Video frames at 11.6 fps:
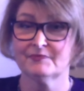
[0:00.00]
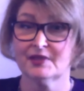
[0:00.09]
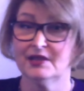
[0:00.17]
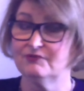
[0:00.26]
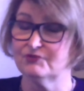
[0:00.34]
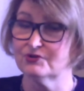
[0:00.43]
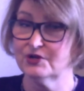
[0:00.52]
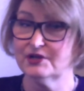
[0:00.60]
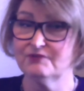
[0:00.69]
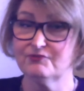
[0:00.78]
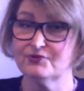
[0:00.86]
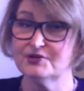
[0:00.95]
If you're looking
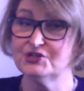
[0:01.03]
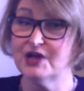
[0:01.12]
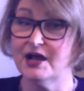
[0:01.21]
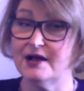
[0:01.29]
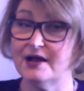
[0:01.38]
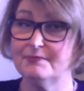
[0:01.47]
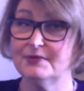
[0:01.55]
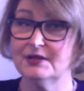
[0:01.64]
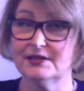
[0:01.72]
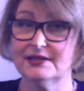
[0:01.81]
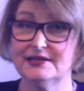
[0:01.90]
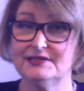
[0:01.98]
for a job,
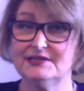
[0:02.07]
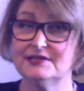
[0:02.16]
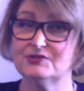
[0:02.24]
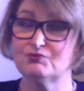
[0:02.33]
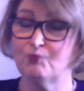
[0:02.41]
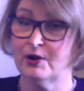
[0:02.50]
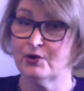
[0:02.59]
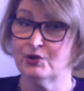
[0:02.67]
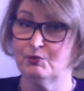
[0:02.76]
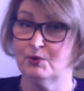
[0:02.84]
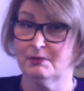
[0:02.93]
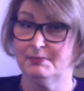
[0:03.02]
LinkedIn is where you
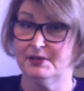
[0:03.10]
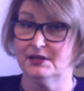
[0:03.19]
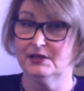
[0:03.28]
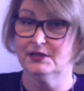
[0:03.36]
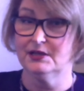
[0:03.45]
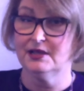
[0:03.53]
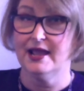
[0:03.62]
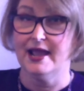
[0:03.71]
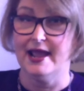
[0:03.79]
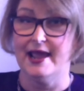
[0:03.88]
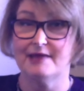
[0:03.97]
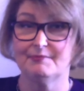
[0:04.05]
want to be.
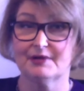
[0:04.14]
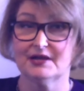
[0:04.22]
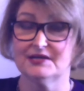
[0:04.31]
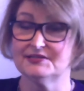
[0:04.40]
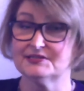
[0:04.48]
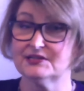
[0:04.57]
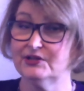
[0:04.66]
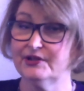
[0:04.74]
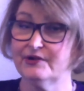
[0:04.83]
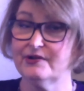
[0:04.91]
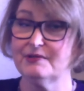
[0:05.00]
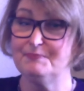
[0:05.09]
And because it's
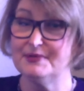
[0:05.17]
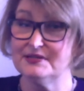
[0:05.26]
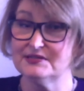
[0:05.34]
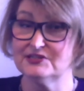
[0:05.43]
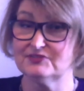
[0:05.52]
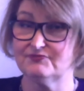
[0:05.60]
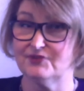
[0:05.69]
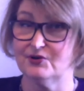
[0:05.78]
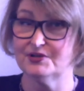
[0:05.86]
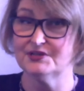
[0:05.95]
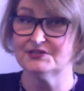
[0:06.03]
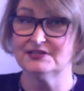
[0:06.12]
clearly business
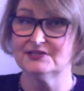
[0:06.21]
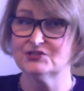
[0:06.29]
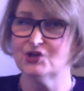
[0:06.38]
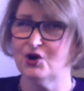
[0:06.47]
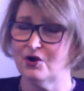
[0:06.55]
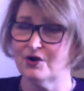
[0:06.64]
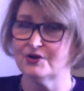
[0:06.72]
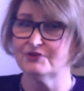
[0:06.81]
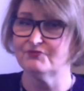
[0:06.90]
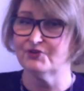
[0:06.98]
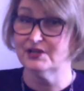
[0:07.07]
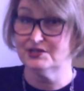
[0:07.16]
focused, it's hard to
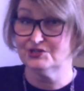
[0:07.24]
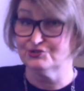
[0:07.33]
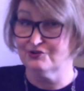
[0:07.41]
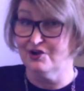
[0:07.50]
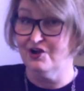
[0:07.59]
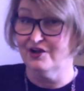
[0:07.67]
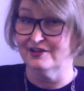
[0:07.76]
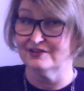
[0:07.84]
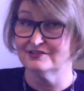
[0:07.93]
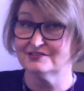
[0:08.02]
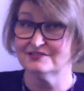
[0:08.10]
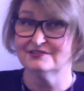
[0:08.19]
forget your
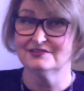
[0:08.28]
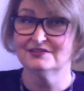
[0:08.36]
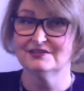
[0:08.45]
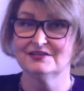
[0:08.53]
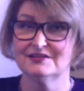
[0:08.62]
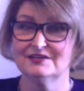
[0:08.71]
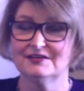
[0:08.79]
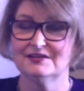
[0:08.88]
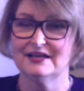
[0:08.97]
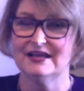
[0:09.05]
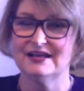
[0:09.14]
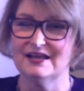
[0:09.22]
audience.
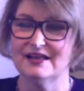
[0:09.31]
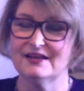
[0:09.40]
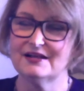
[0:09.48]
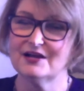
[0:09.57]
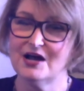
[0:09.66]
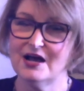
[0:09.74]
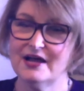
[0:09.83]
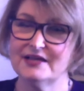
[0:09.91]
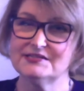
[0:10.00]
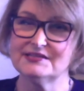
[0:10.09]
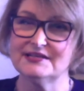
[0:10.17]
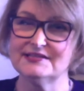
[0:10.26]

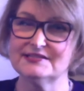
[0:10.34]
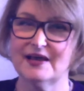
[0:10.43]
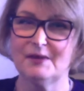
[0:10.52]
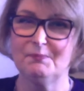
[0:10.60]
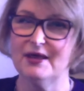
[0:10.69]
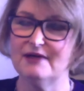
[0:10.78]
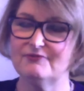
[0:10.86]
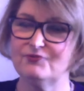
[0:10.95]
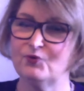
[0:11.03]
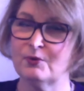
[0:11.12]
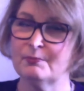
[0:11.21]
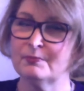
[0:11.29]
Cons, it's not a
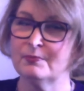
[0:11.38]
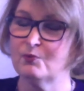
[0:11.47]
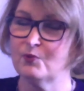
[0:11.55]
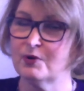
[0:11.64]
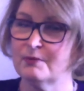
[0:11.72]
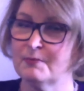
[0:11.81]
platform where